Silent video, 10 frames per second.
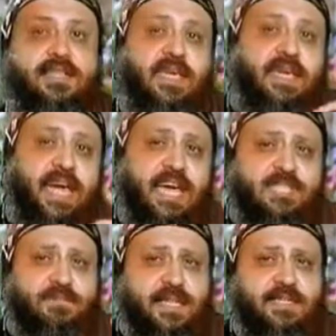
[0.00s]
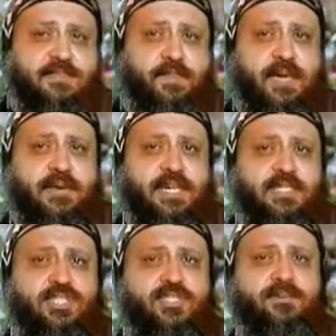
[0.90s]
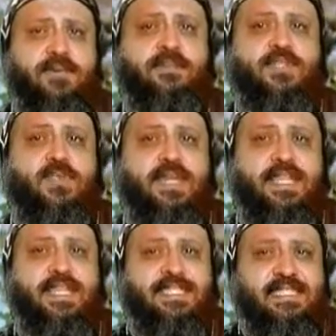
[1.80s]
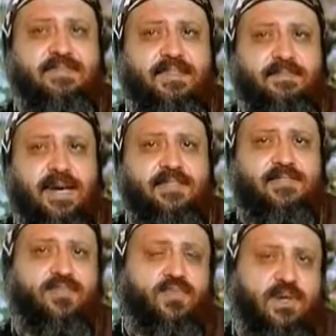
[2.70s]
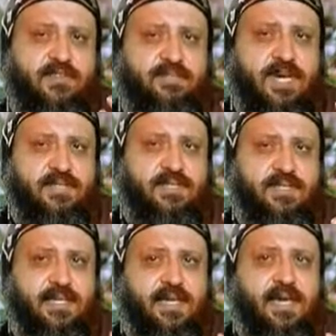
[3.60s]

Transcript: The engagement period should be between 7 months to 12 months.